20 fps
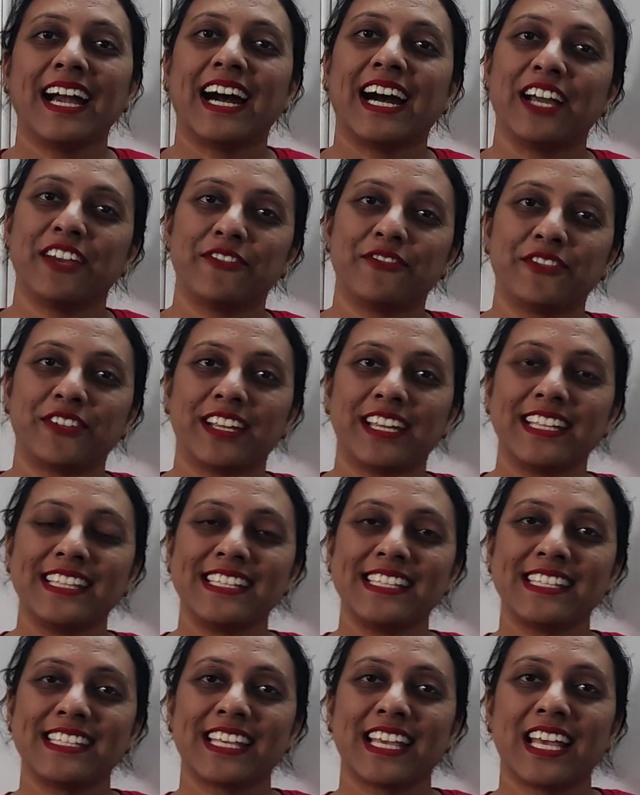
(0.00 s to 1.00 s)
Hi
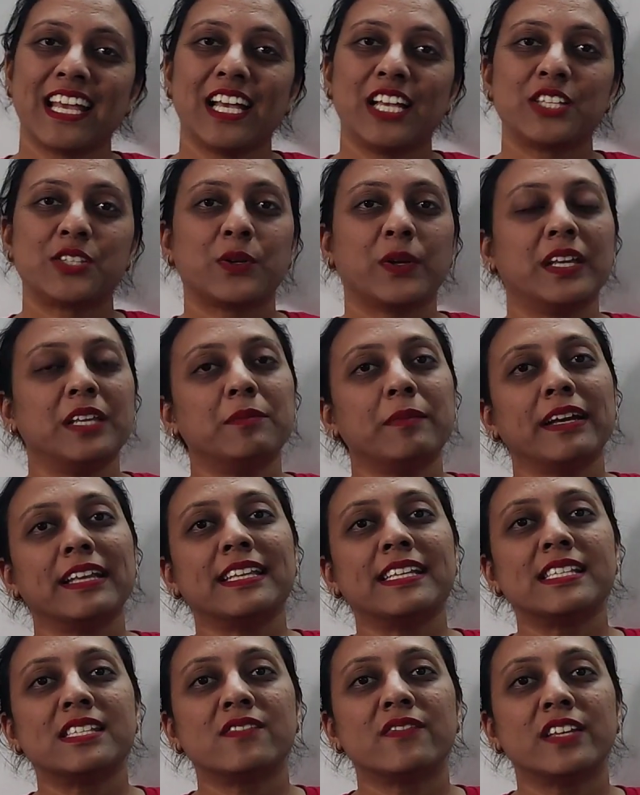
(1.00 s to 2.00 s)
friends. So in
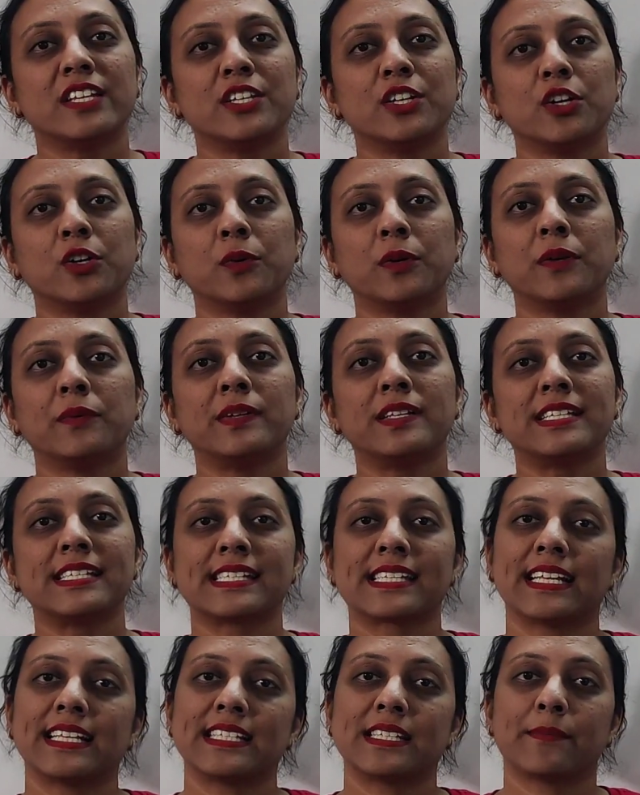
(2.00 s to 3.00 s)
this video we will
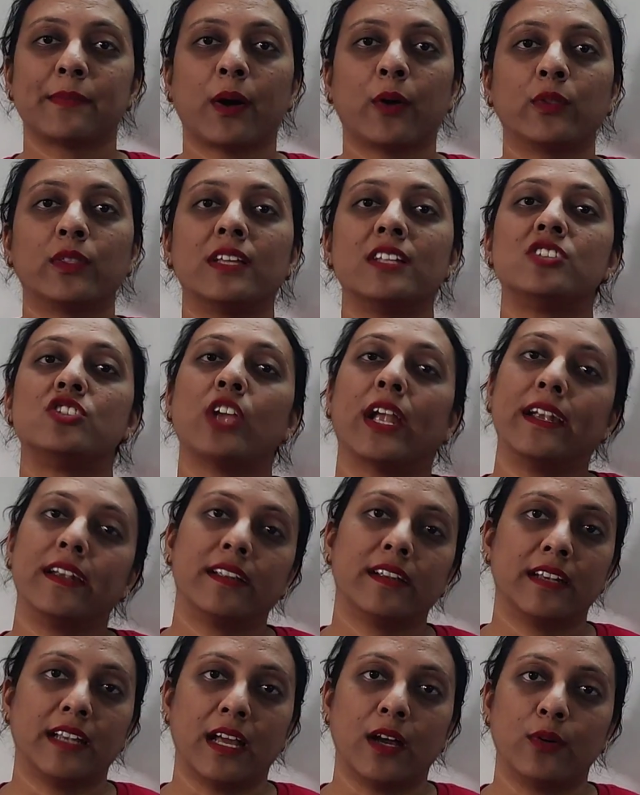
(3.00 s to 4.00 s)
discuss about the
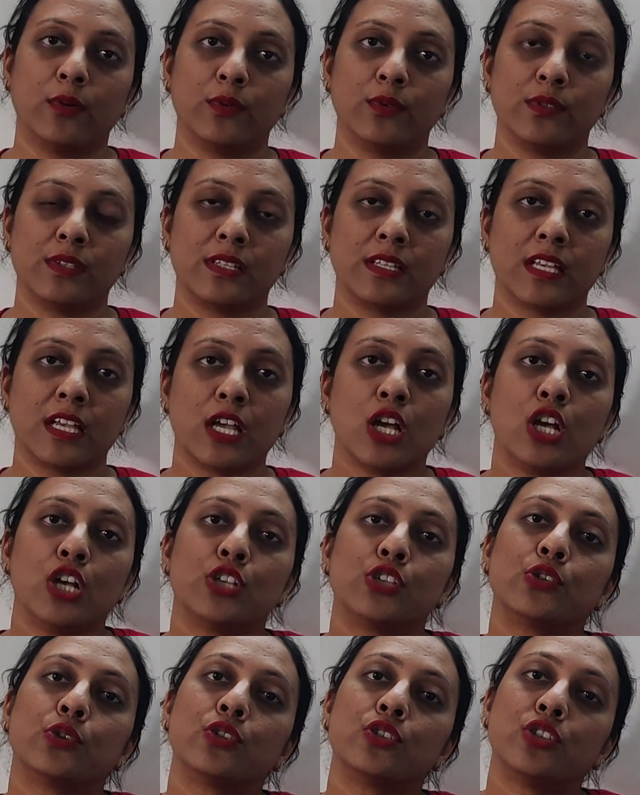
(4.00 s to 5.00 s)
gender nouns.
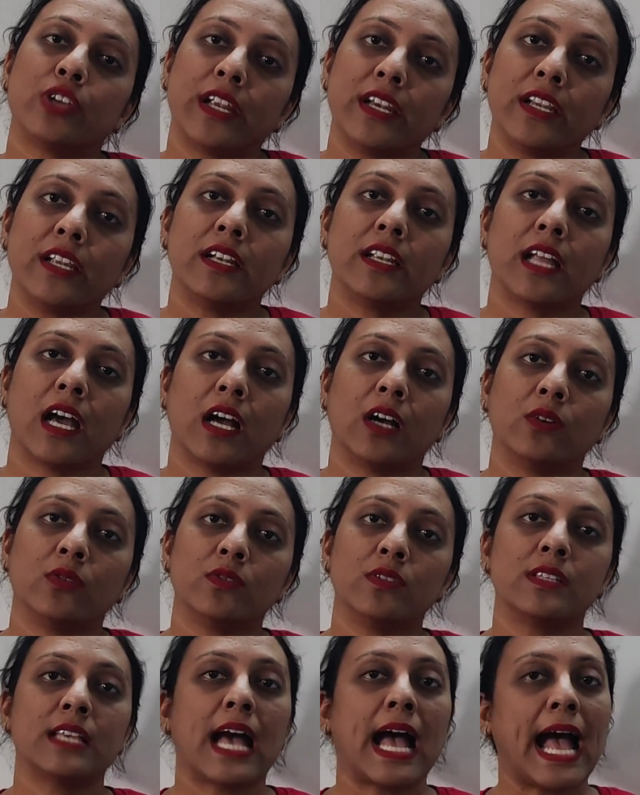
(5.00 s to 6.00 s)
So gender
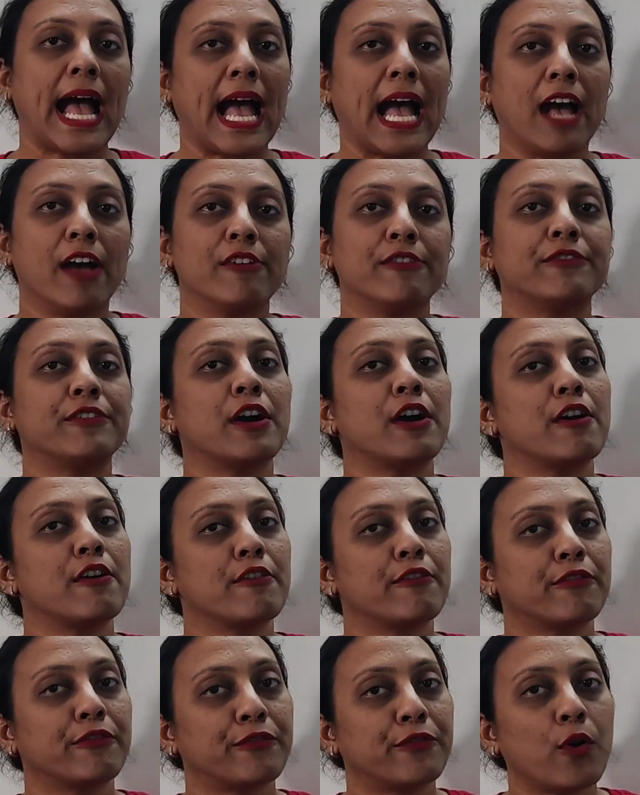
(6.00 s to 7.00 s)
nouns have
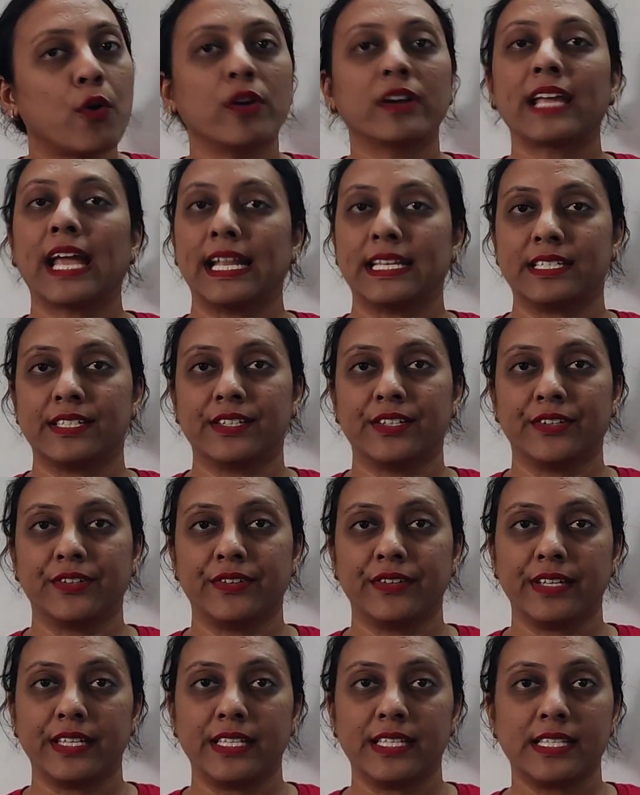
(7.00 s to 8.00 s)
four
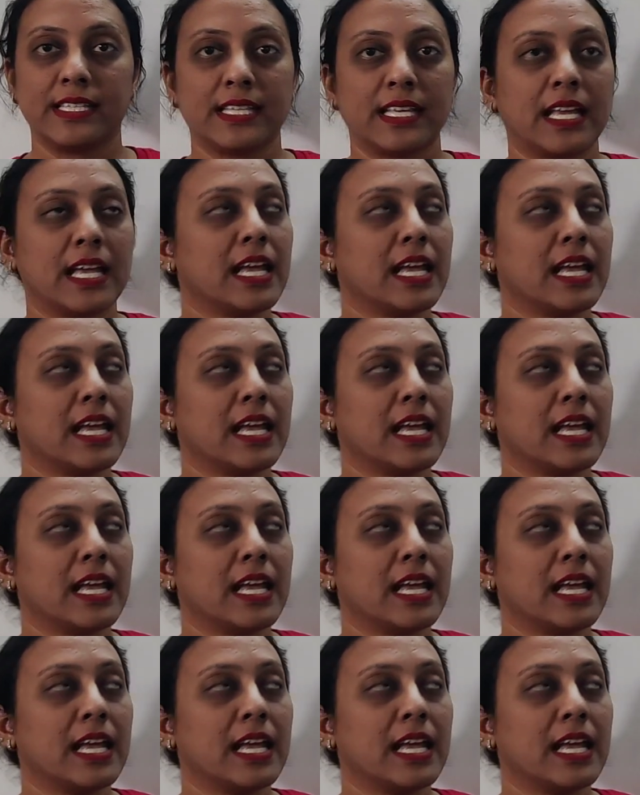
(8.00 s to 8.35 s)
categories.